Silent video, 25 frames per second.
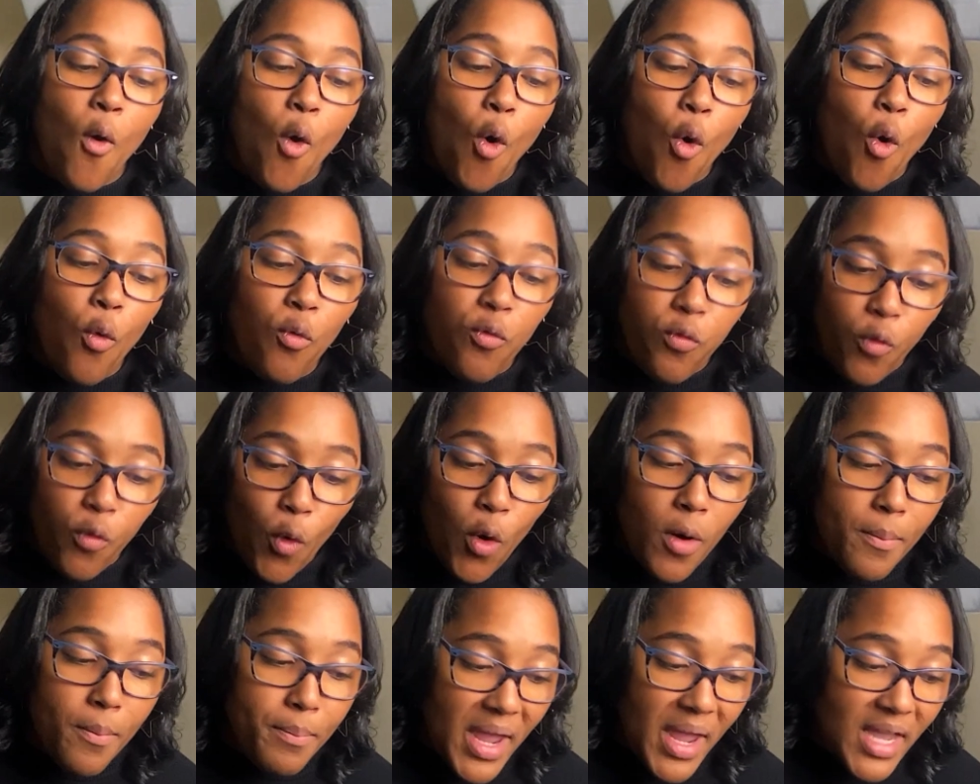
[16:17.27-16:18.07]

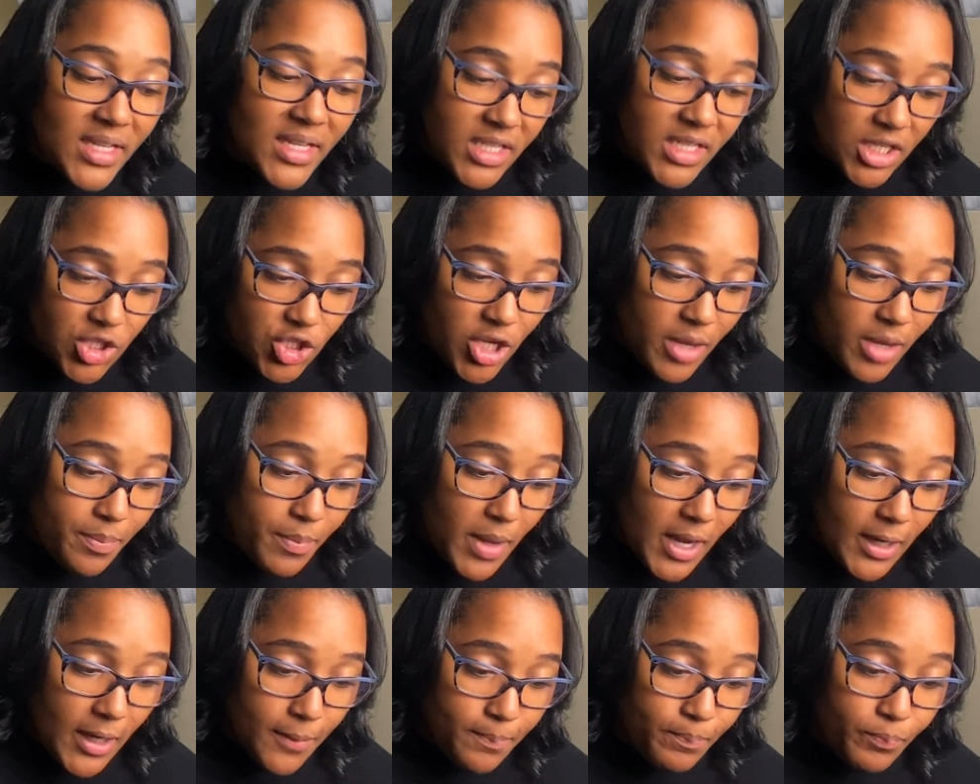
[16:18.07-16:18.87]
for basic shipping.
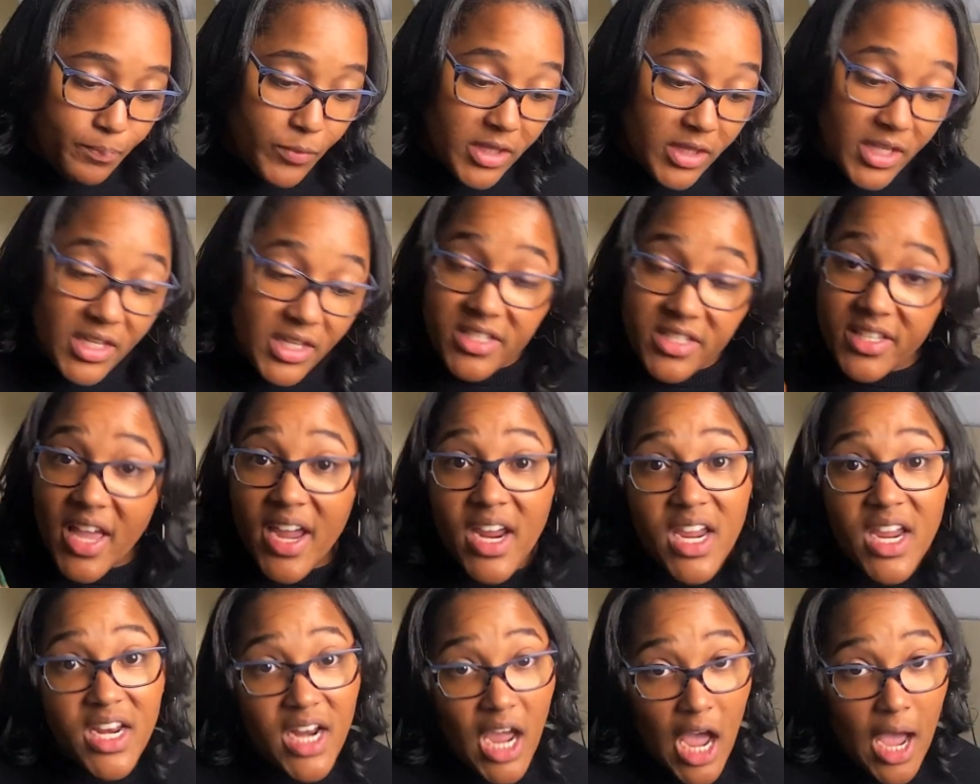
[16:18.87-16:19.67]
The
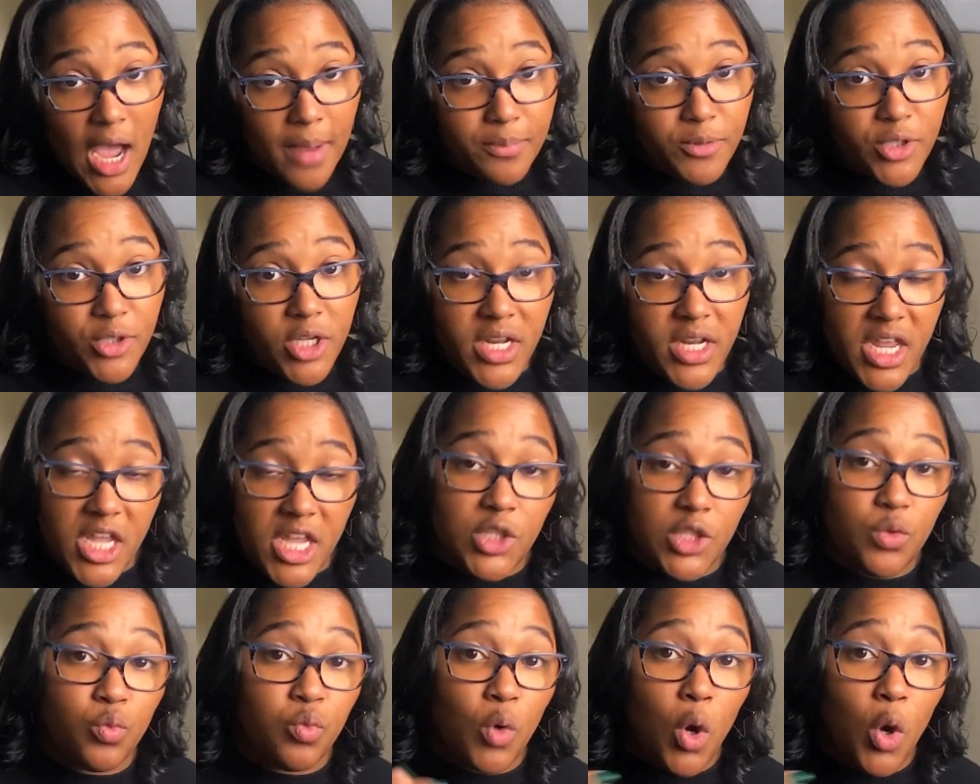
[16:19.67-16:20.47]
second option
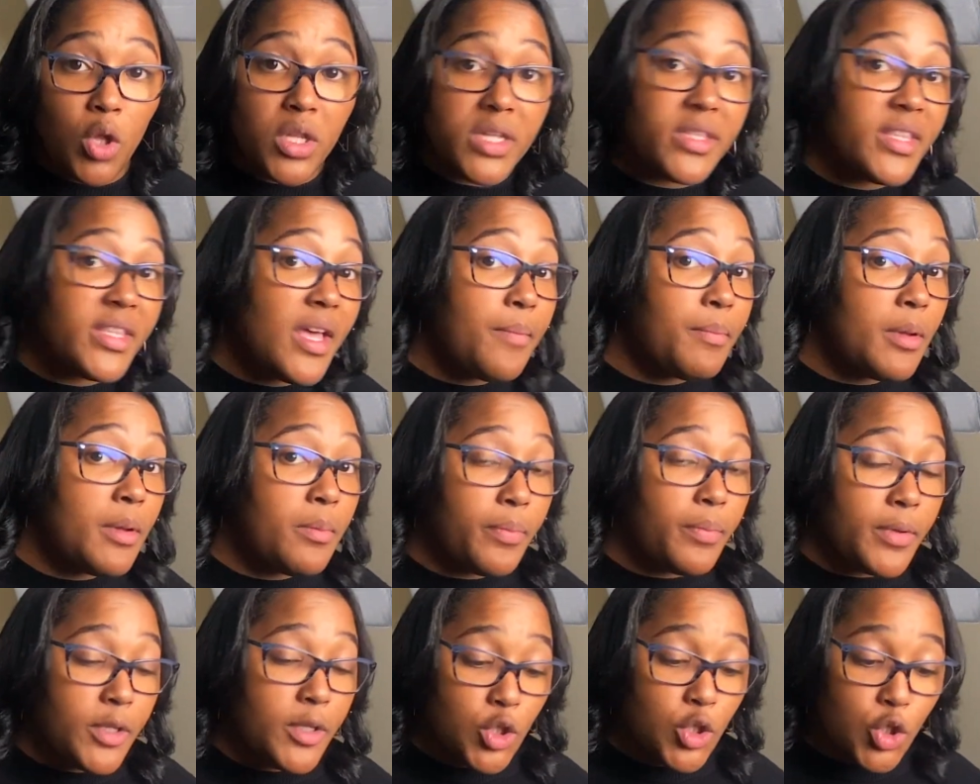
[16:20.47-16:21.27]
is rolling them
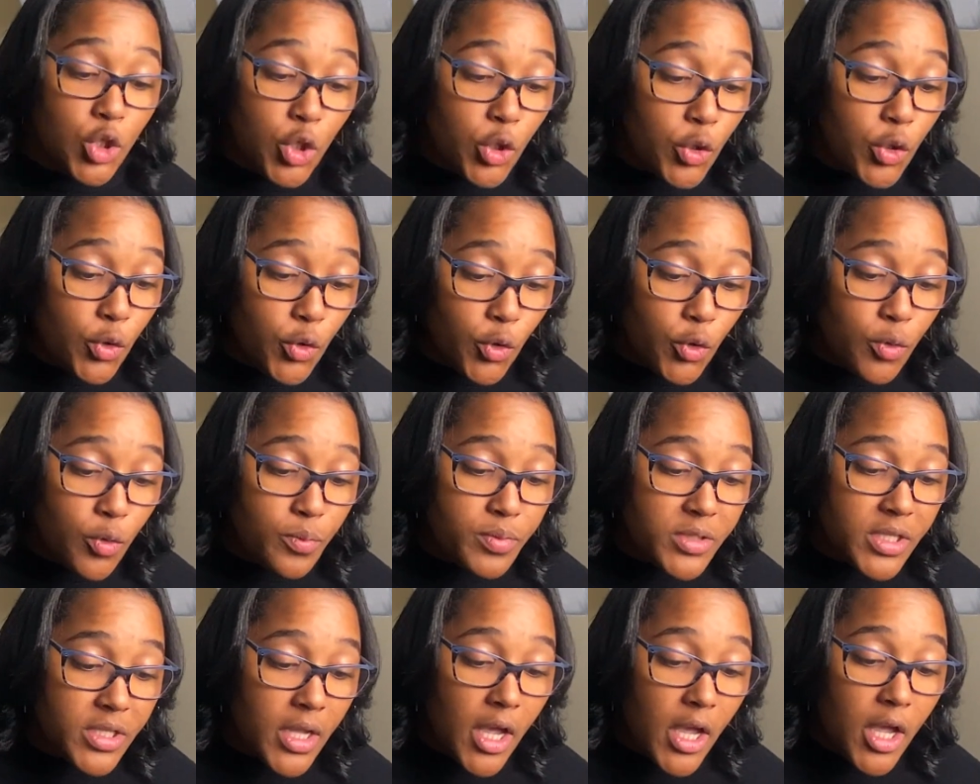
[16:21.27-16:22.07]
up in
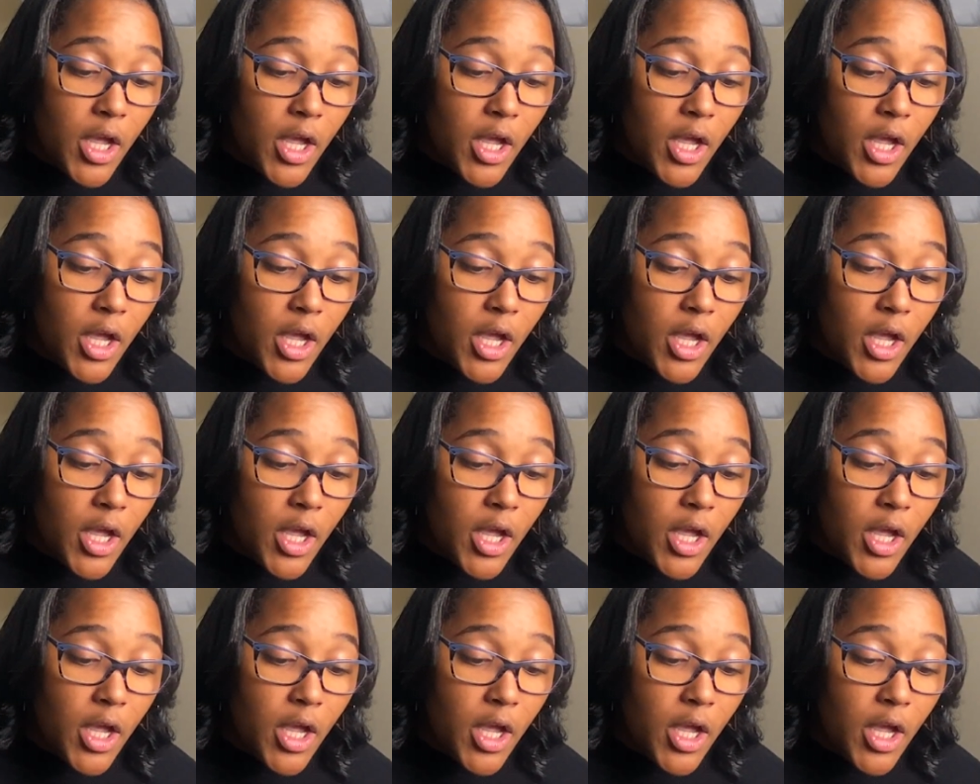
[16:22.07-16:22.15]
tubes.